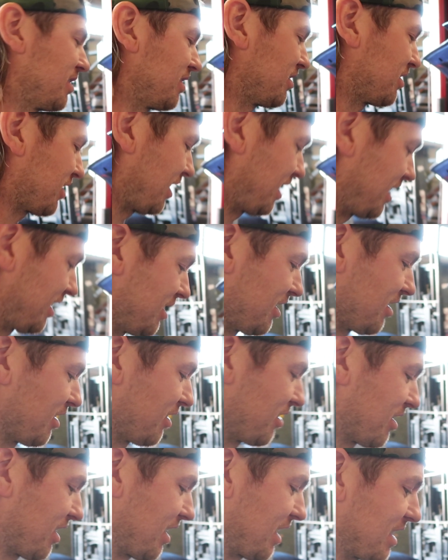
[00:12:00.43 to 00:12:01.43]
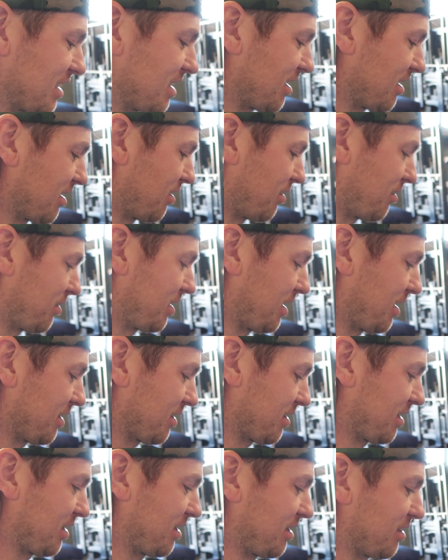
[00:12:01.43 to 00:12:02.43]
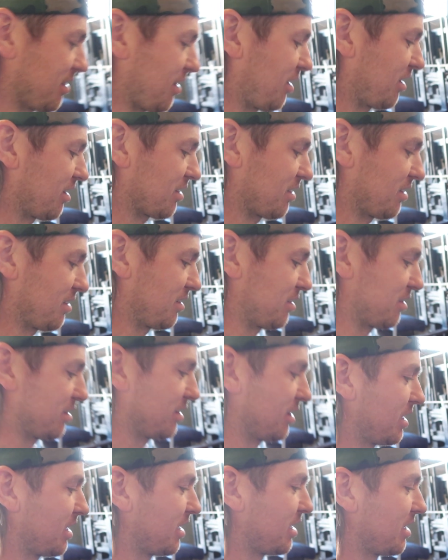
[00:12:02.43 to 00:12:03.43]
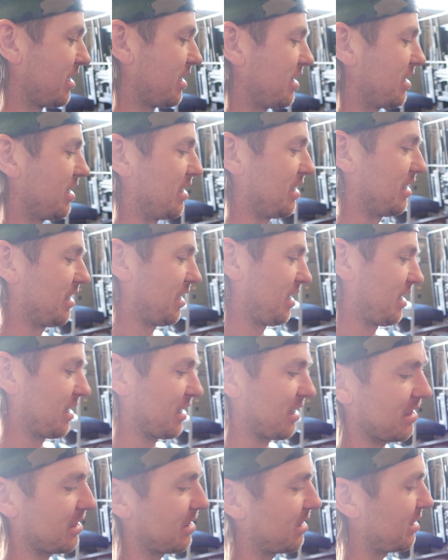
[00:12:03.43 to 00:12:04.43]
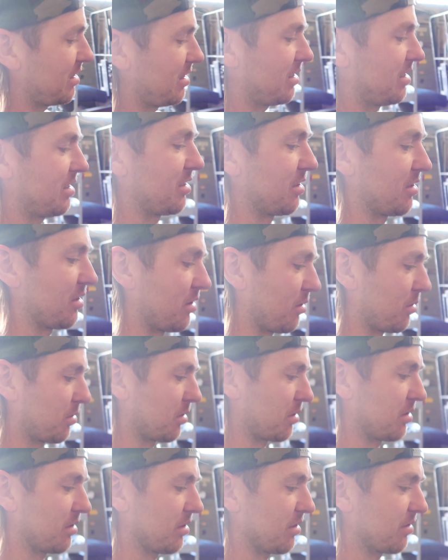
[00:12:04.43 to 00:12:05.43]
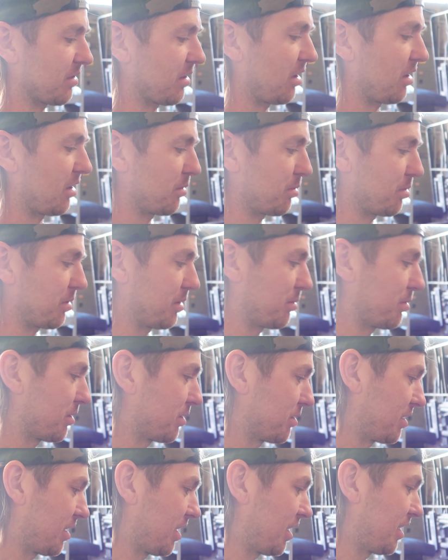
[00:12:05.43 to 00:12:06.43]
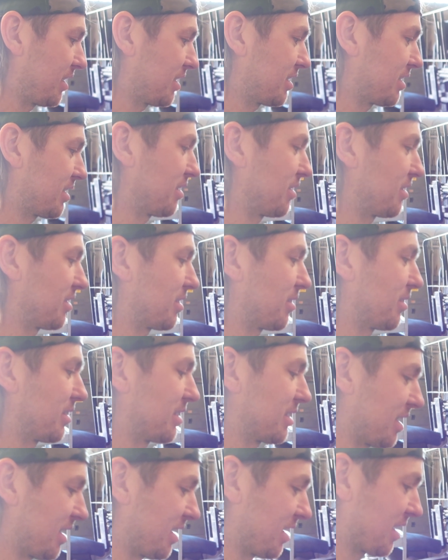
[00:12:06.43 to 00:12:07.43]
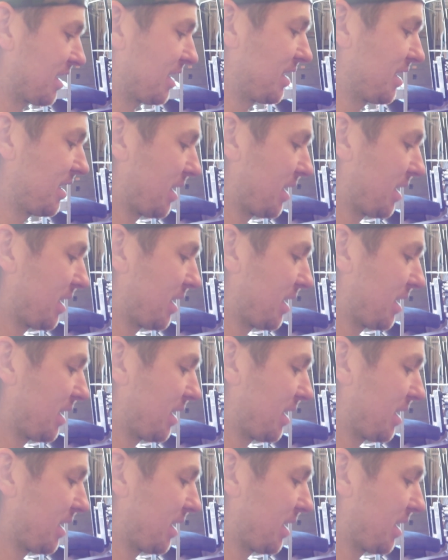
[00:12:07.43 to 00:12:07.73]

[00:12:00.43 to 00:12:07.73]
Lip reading: and you change little things that no one else that you talk to in like your little world of car people does. So it's always like